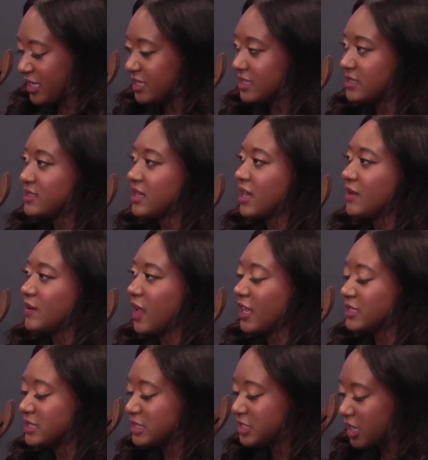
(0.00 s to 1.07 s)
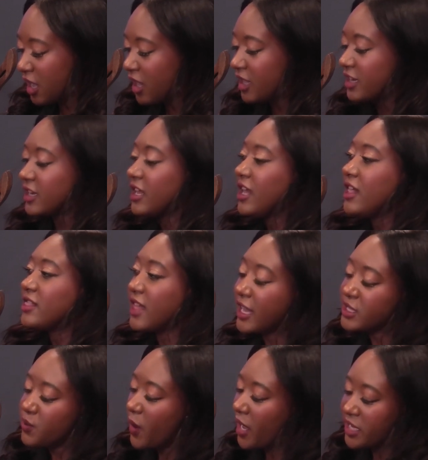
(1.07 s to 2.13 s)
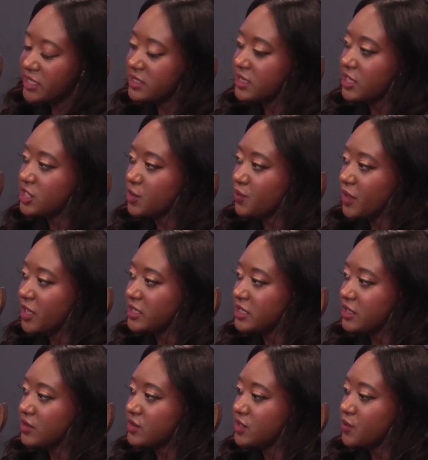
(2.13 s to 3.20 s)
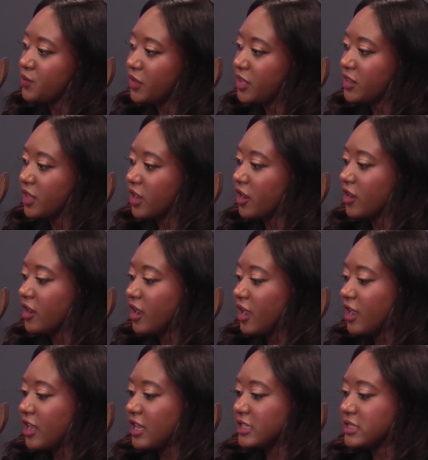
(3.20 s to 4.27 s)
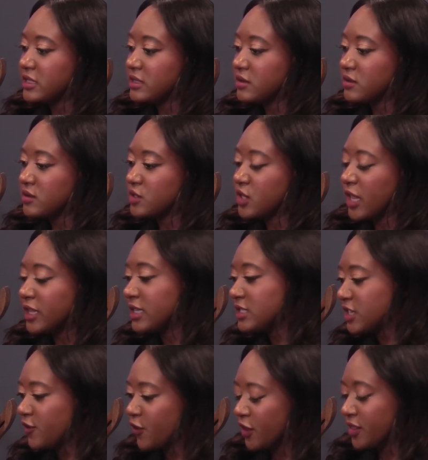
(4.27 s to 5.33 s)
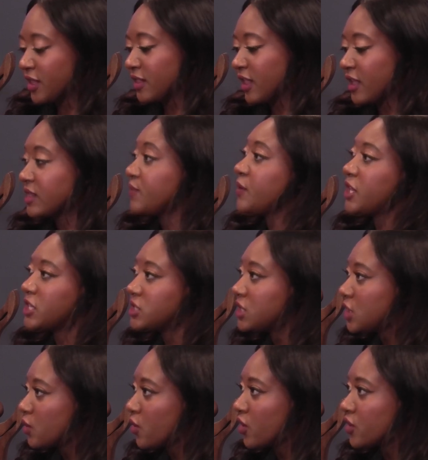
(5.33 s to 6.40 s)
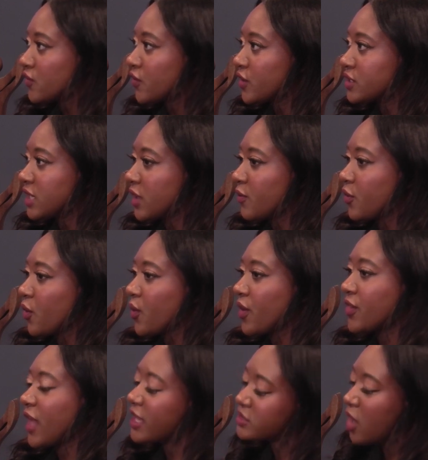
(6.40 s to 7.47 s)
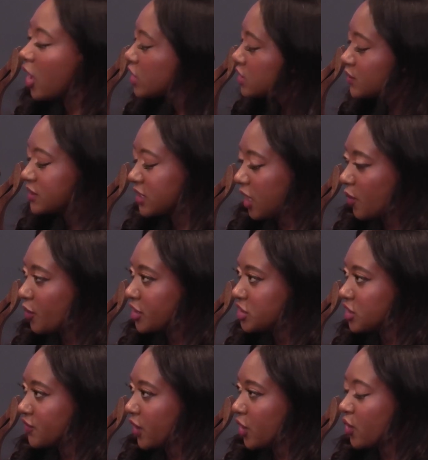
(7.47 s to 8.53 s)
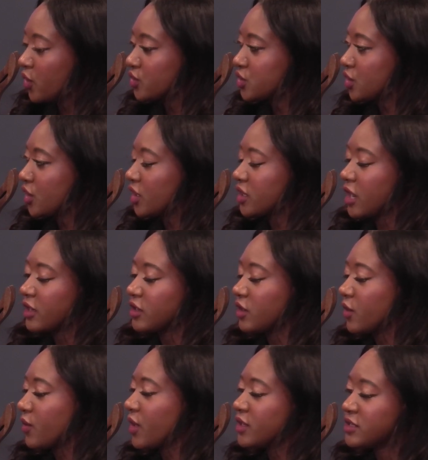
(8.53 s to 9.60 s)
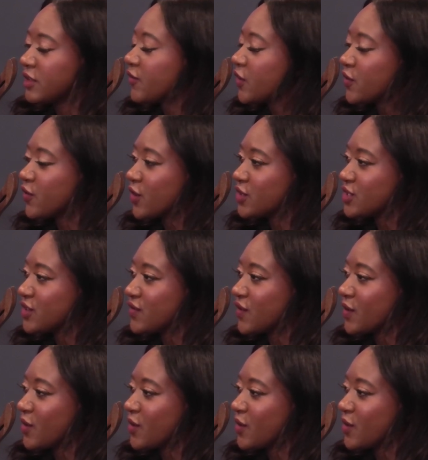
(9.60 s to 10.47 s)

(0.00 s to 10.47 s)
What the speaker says: is and has done, that's why it's such a big deal to be there. It's slightly different than, like, the BET Awards, for example, where that's also a celebration of our culture and you know, a different version of